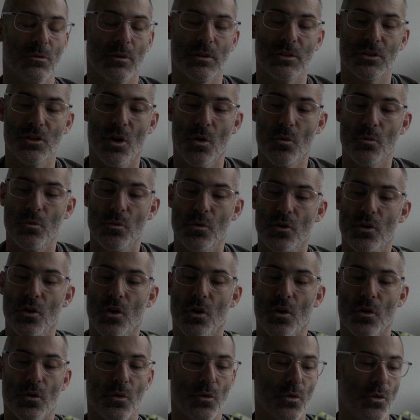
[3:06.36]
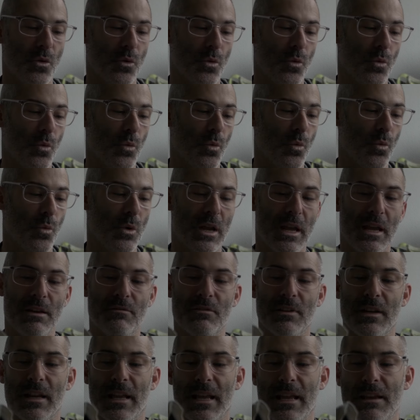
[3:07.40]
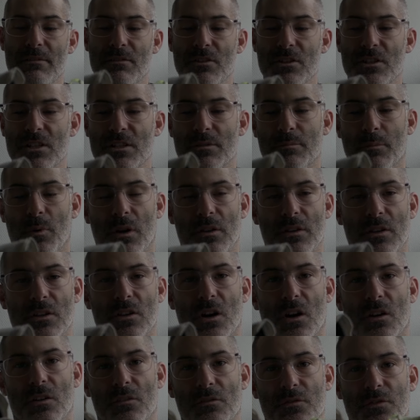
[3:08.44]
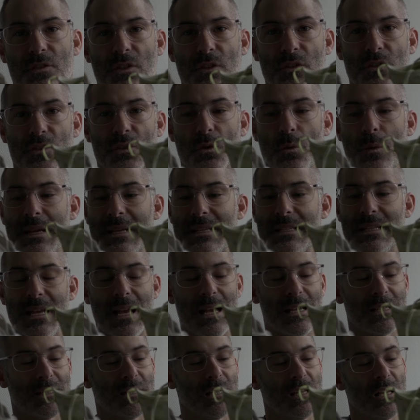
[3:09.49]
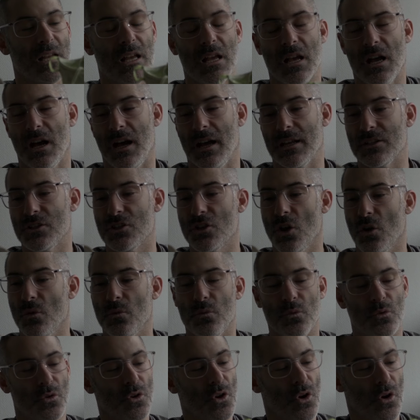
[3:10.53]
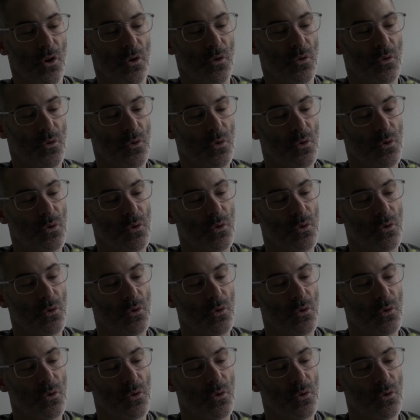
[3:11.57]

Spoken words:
So I don't know, even just by the kind of squeeze test, I don't know